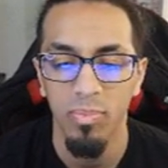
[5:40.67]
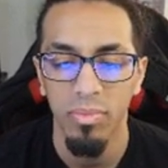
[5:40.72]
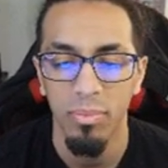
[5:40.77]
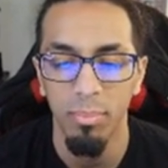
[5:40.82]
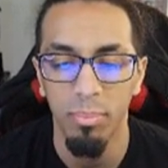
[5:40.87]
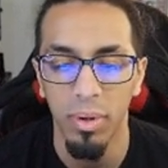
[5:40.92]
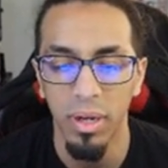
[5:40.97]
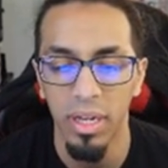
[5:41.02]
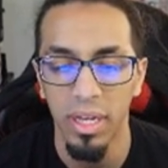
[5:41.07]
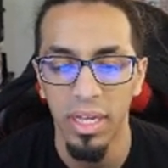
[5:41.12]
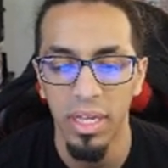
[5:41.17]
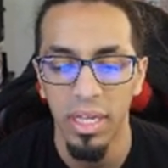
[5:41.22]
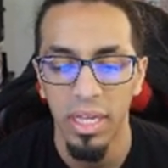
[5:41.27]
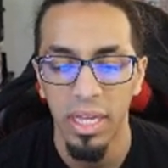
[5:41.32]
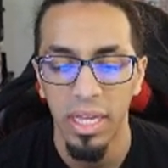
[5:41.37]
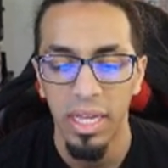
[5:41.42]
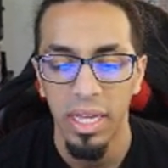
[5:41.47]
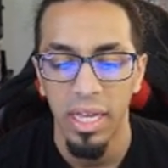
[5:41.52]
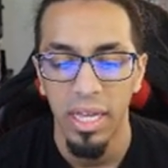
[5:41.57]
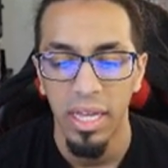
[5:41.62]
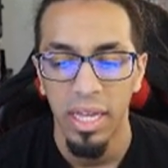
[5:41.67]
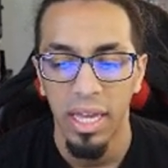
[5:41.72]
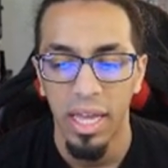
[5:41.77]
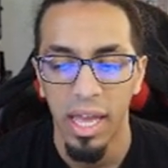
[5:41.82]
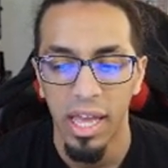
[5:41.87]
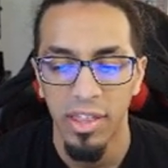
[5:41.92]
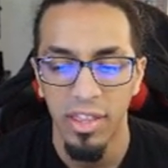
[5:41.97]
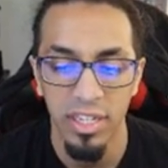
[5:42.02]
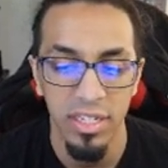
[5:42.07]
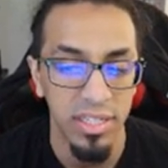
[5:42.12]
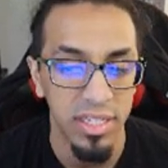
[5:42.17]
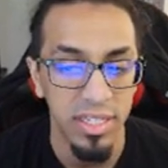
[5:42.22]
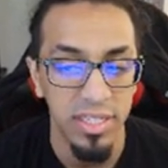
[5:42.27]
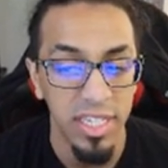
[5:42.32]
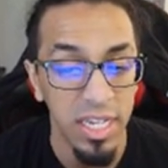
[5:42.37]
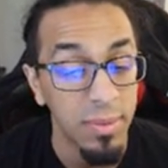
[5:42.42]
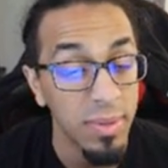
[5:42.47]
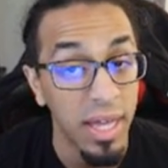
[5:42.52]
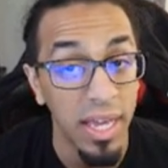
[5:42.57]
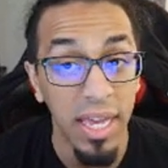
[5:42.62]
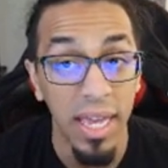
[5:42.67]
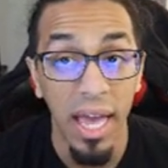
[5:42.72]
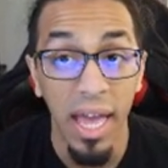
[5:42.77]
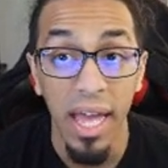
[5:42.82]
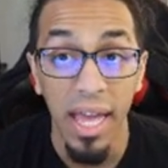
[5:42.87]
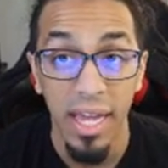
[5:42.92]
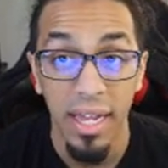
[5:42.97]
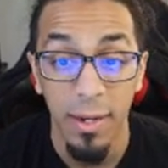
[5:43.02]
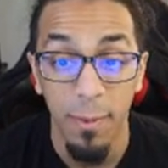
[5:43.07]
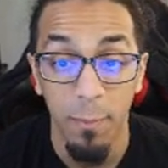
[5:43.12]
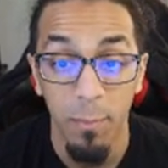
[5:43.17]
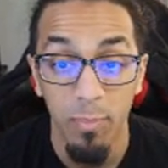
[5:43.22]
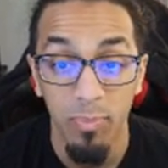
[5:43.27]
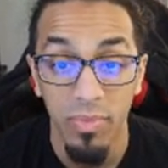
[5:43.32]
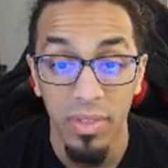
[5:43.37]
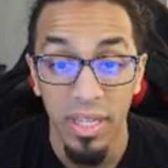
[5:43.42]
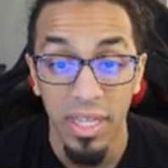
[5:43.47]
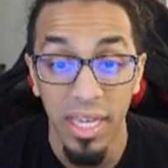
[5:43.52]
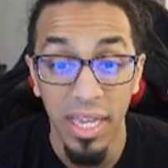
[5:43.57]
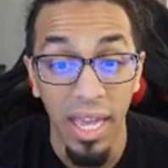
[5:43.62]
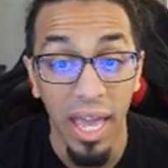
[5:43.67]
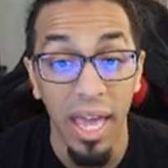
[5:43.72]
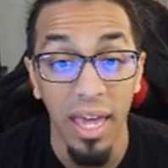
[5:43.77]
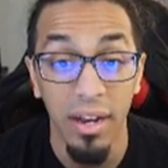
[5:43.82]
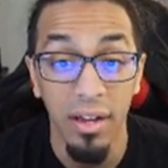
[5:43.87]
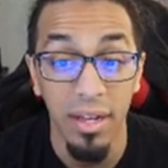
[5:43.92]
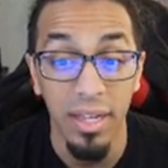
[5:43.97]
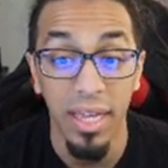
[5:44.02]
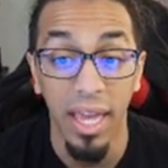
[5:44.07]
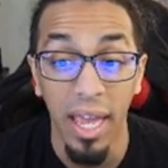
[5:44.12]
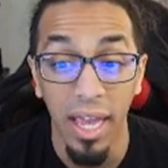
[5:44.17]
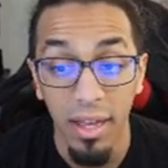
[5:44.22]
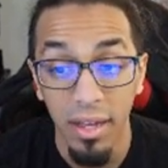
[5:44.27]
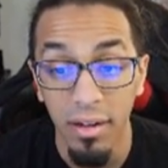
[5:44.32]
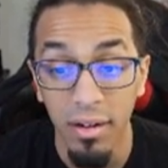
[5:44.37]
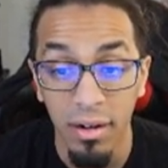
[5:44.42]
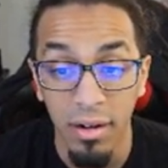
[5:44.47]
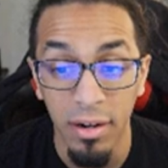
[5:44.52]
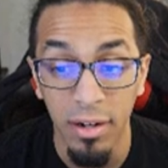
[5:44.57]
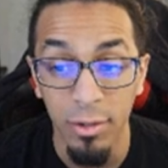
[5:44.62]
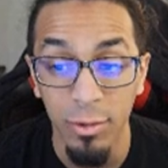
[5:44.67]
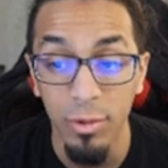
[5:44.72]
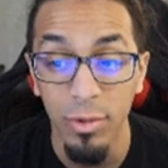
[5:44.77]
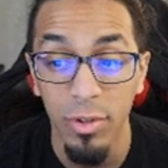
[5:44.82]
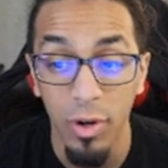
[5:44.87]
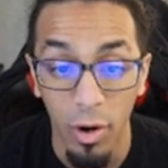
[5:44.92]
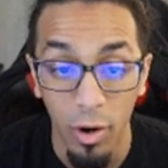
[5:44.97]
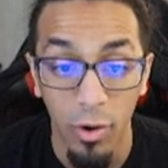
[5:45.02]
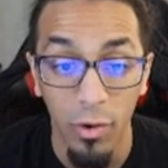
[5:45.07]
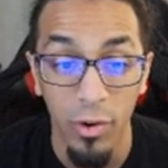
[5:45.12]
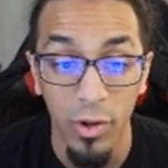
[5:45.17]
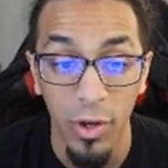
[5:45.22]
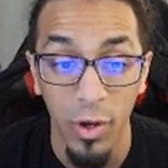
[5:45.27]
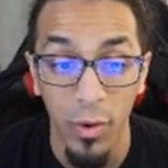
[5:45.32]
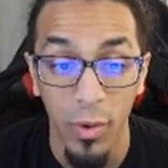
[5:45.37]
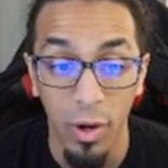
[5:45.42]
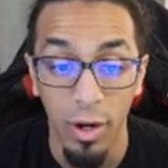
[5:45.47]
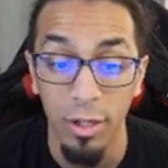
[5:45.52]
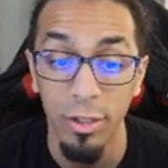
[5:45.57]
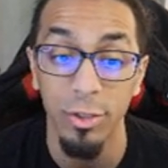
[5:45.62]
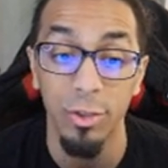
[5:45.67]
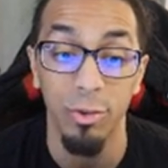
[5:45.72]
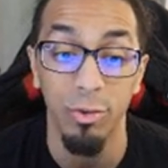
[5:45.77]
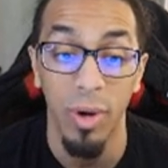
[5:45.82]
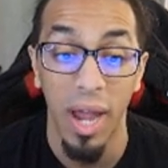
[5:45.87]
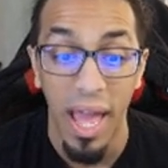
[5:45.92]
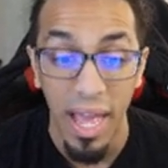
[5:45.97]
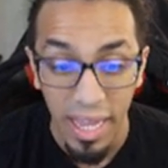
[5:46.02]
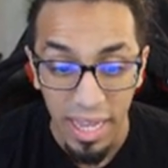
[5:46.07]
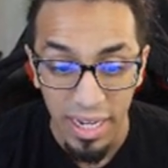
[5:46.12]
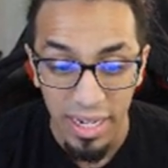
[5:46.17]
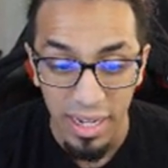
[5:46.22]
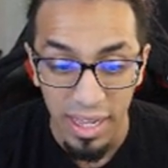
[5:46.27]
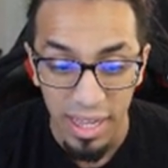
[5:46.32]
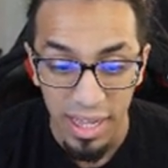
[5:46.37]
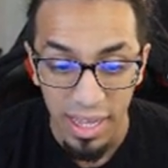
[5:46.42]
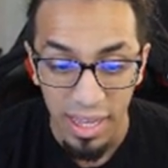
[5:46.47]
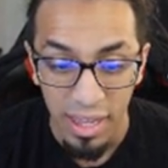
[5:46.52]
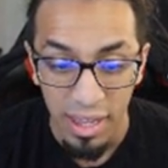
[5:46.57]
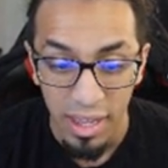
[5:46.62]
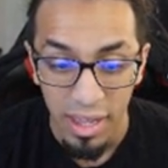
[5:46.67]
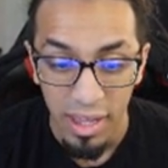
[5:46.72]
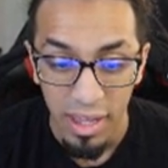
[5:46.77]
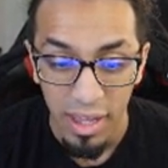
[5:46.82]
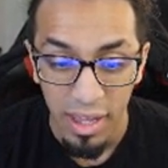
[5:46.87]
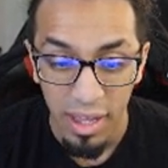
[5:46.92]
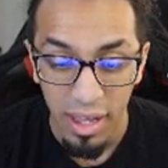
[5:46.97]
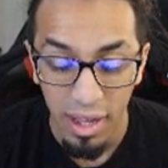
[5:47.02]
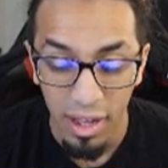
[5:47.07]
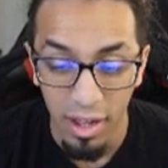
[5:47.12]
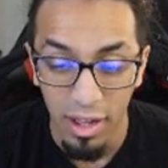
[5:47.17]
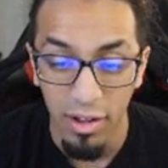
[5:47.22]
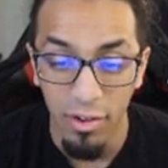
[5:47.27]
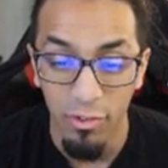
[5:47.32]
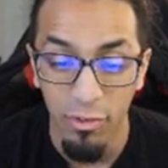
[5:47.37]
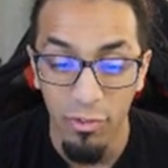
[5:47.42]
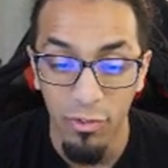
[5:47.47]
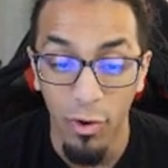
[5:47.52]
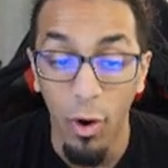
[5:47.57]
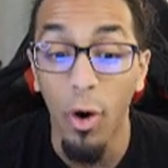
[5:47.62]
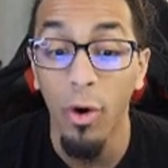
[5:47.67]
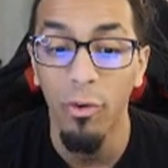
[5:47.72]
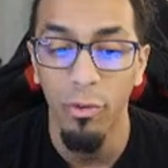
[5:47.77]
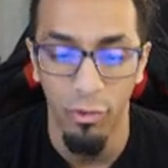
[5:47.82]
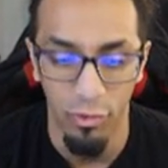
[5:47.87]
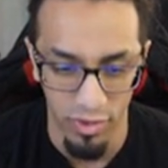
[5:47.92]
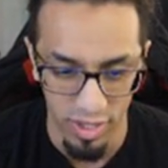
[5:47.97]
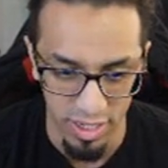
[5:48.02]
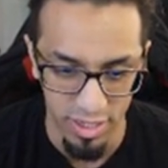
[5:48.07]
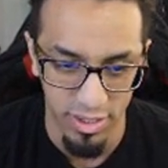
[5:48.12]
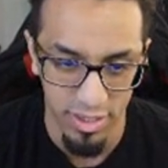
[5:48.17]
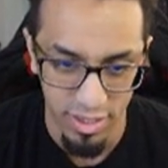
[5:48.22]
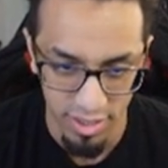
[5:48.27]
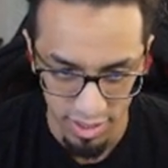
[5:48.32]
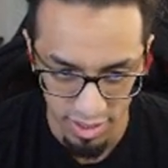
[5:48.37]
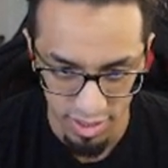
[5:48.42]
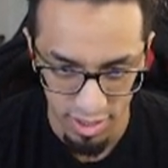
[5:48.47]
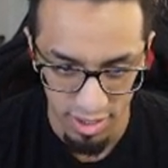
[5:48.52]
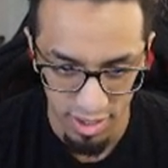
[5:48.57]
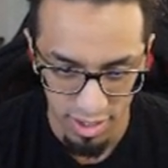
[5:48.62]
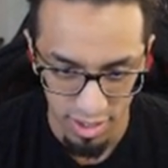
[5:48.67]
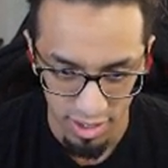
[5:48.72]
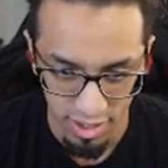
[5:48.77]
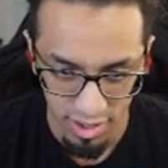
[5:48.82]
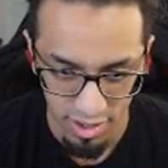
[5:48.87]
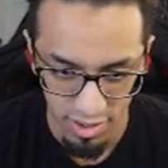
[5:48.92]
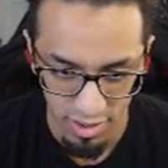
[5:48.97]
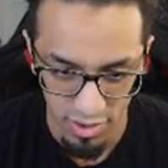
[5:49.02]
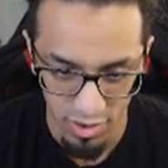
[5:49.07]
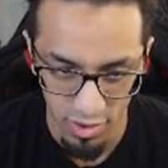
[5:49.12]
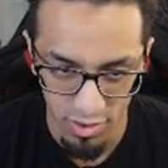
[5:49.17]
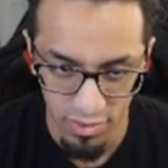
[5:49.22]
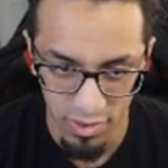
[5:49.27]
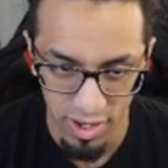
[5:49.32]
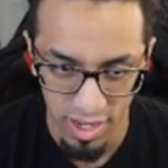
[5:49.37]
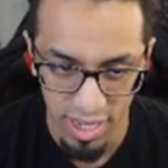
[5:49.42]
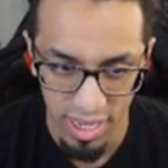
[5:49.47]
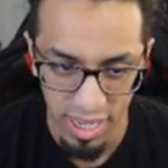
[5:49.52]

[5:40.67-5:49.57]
But this is the team that he had. He had a Gengar, Lucario, a Dragonite, a Farfetch'd, all right,